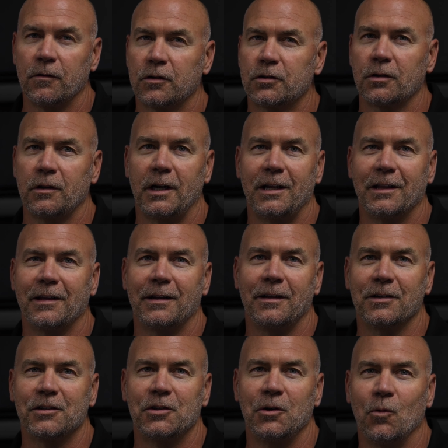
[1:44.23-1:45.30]
virtually anything
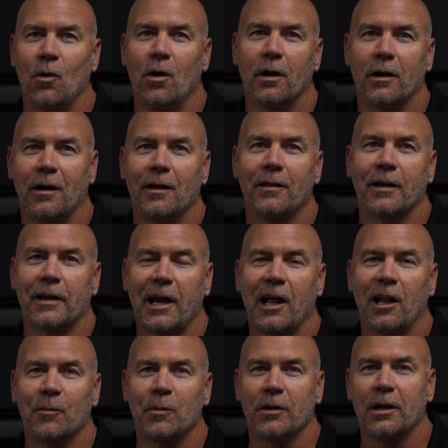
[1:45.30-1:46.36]
that you want on the
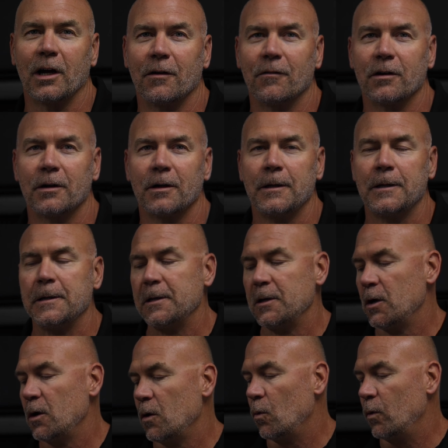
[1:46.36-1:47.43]
caliper cover.
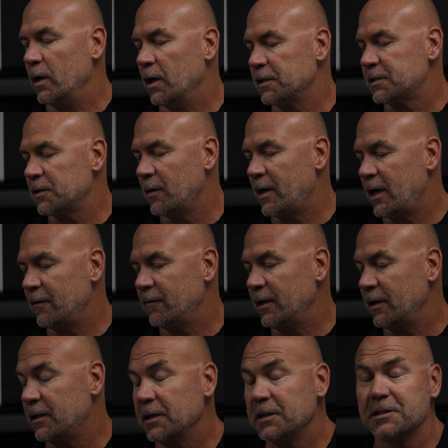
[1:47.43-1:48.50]
We also have
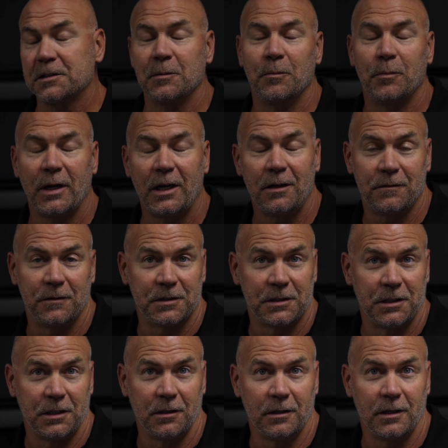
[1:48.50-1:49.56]
a custom paint
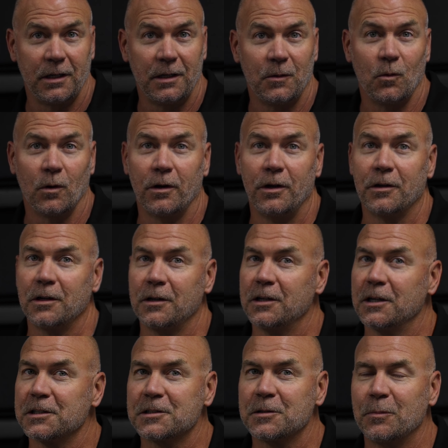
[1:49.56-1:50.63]
facility where you can
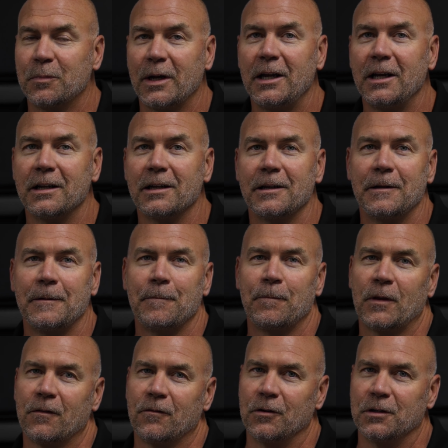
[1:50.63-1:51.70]
custom paint
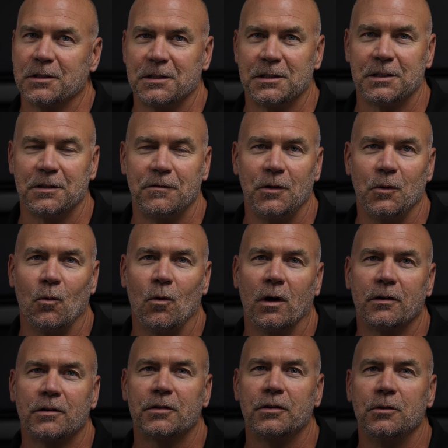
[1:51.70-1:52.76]
for instance, if you
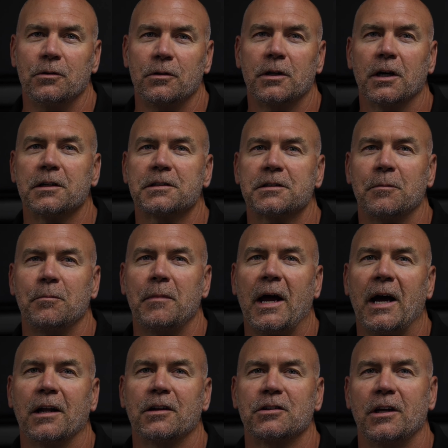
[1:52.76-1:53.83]
want to custom
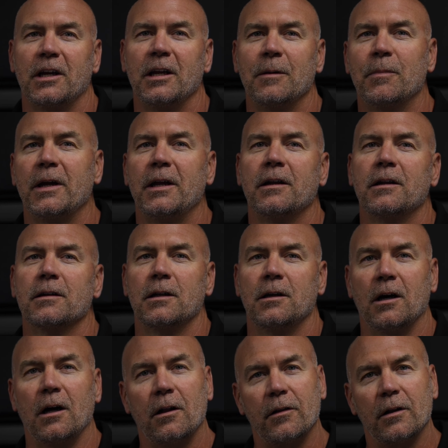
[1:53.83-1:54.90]
match a paint
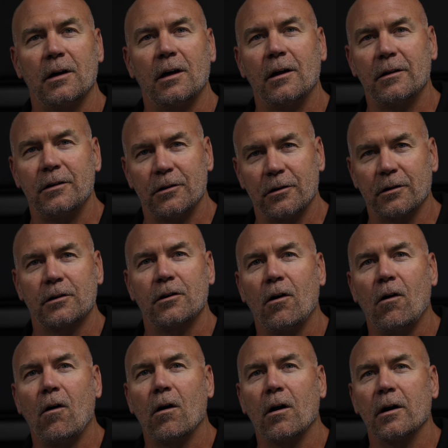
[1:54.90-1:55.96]
on, um, on your
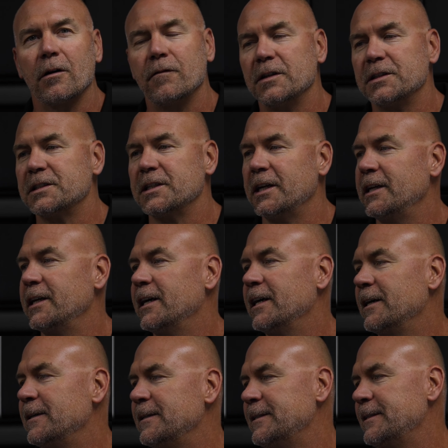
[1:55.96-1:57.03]
car, if it's a,
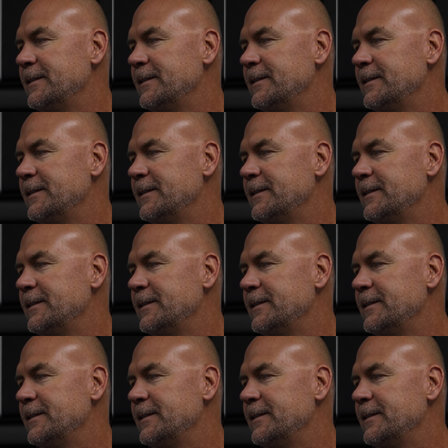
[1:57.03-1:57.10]
uh,